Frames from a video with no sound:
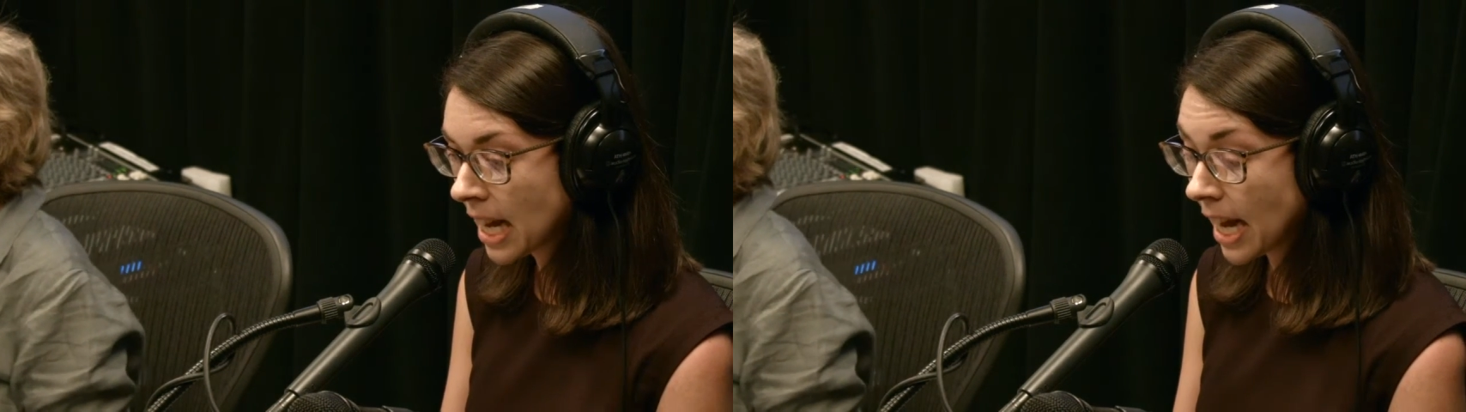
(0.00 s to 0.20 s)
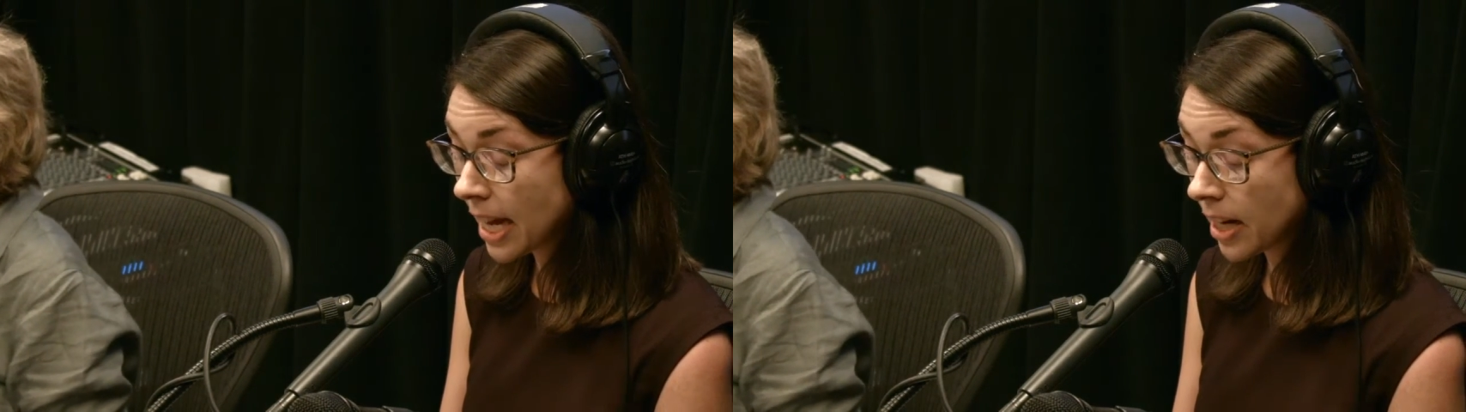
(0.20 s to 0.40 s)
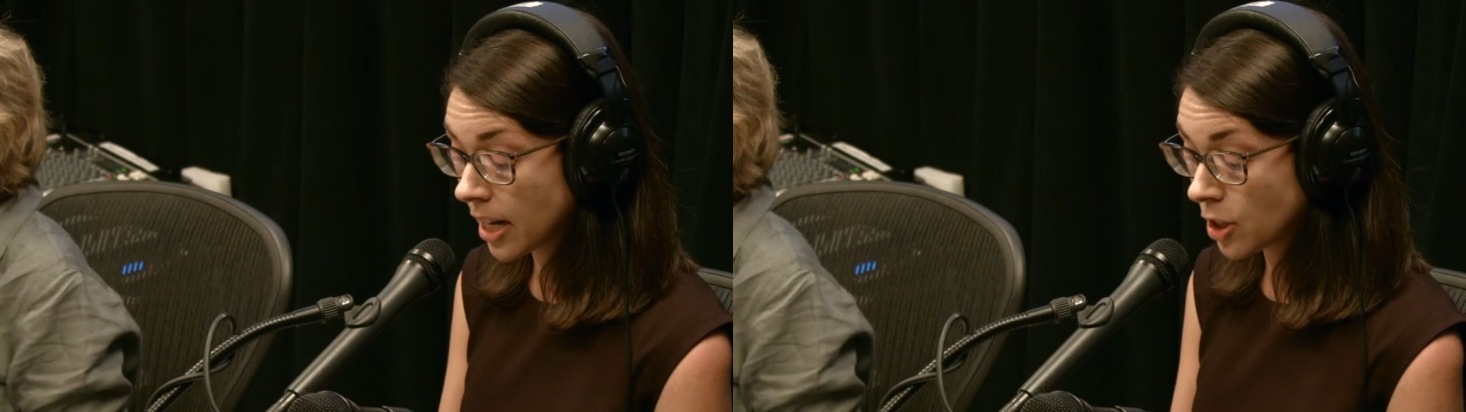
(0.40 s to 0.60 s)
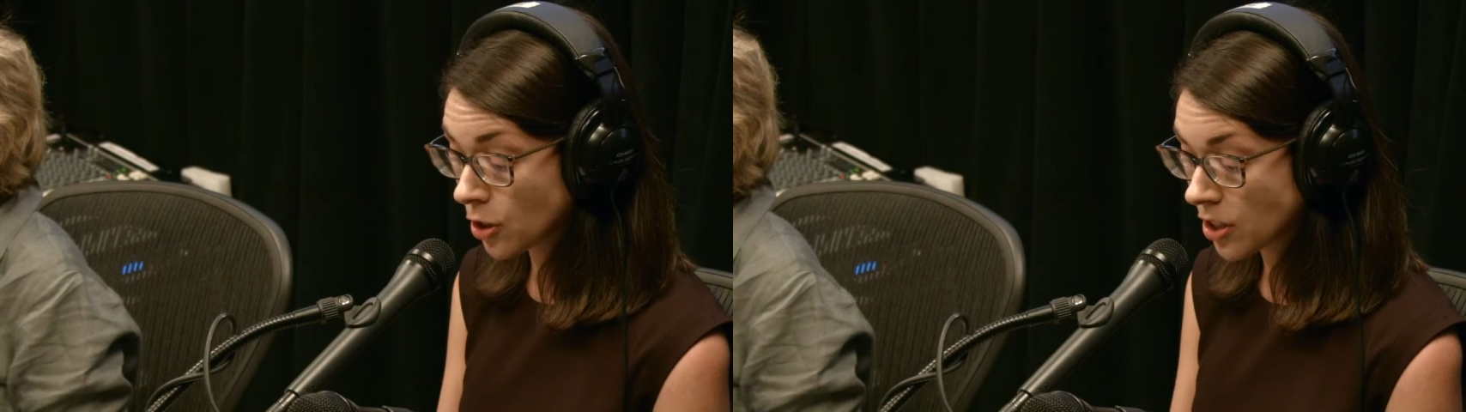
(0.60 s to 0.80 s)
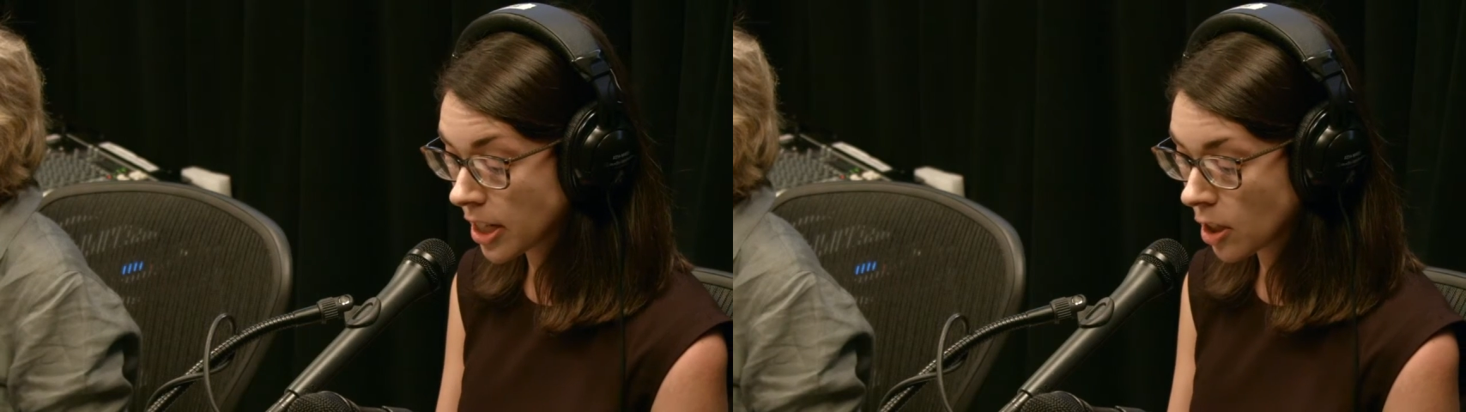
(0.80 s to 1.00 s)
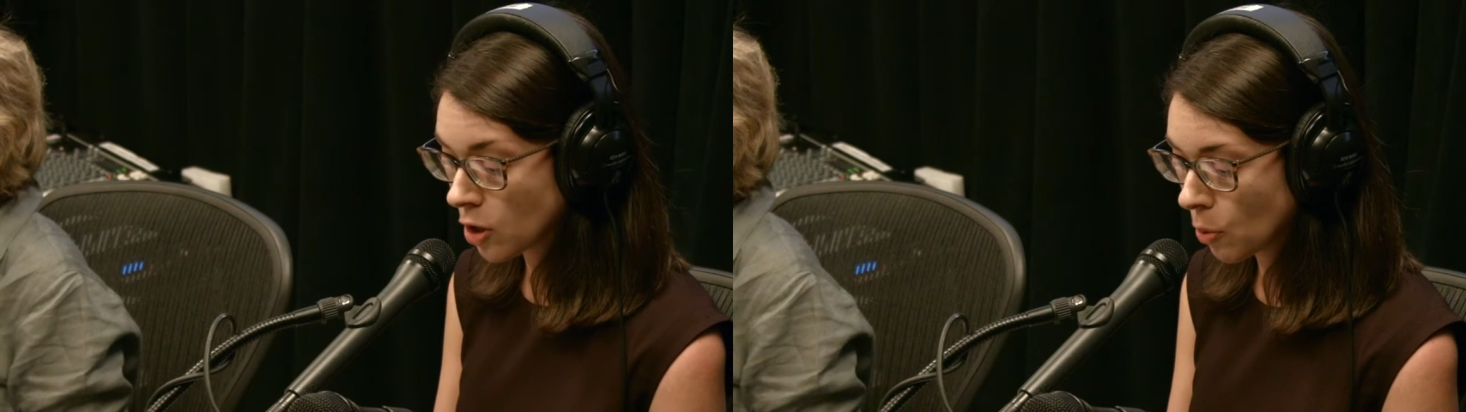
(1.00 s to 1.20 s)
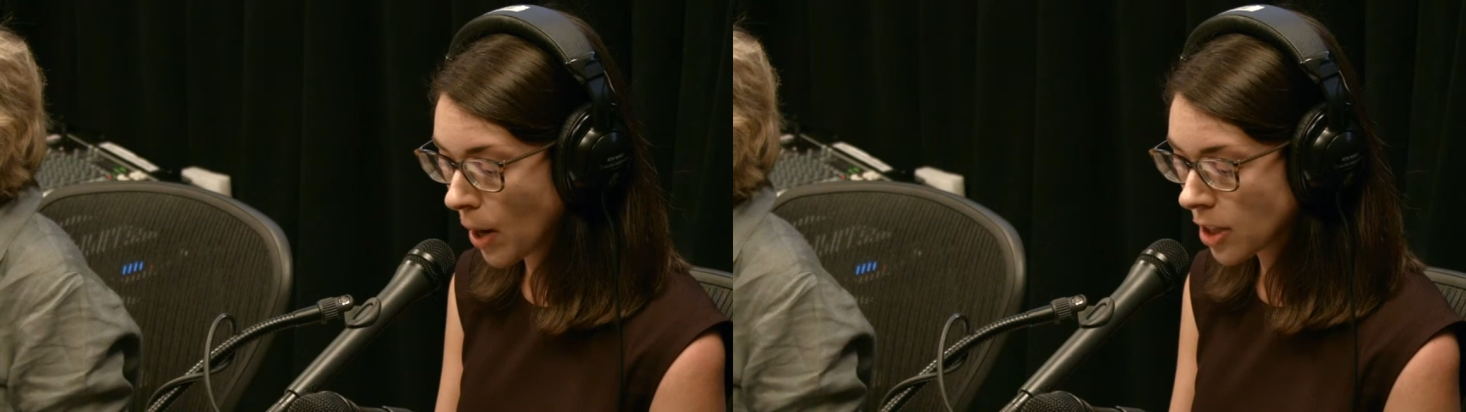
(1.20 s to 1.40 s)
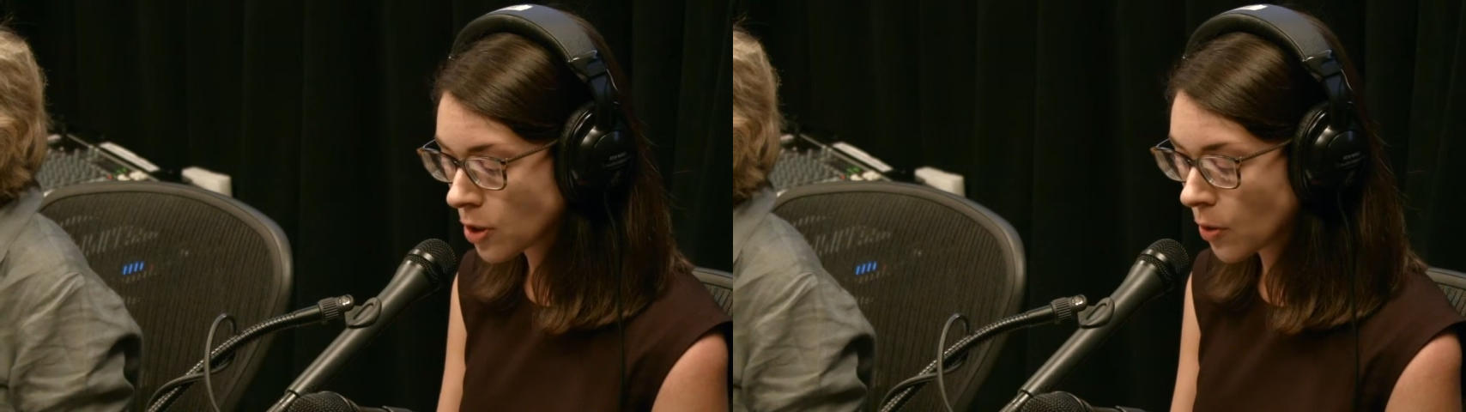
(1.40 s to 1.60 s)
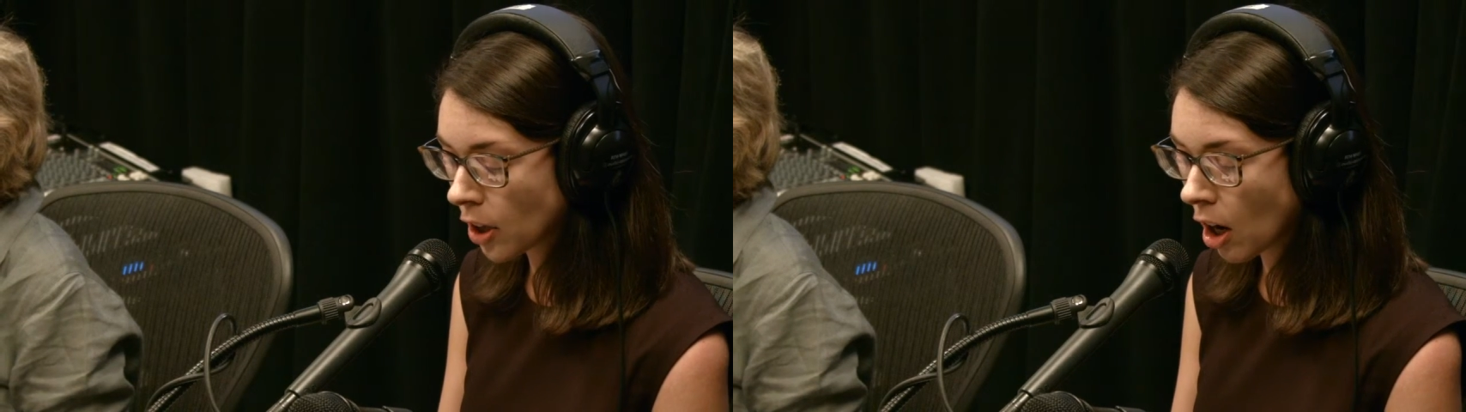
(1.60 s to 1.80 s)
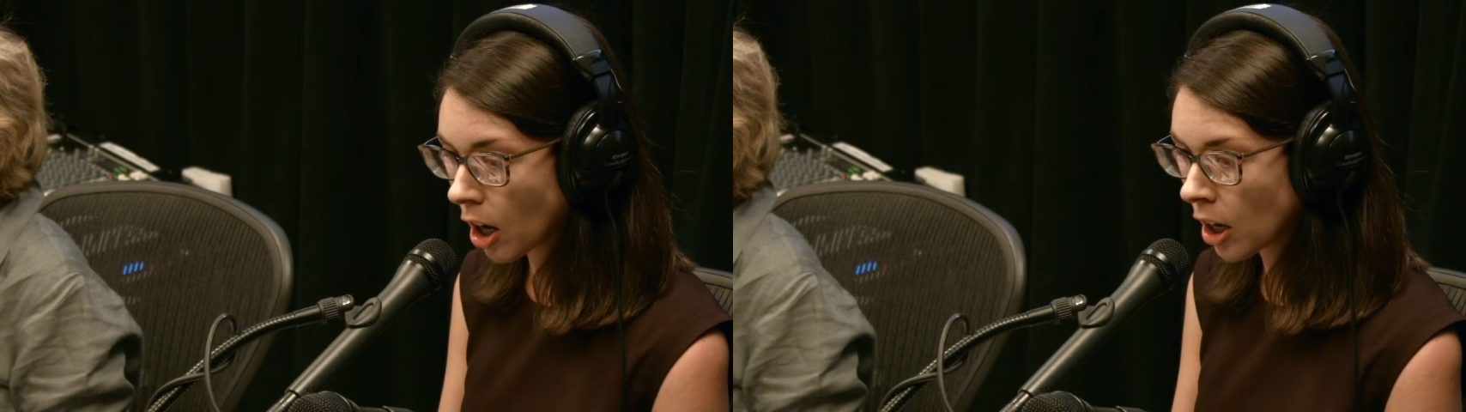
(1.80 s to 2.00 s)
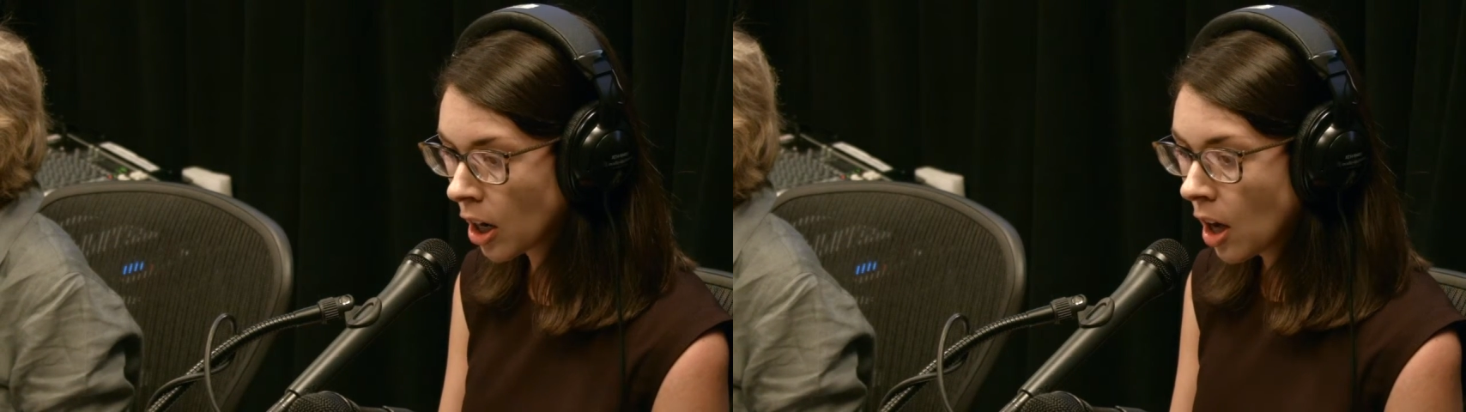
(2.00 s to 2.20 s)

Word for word: in an interesting new way. So there are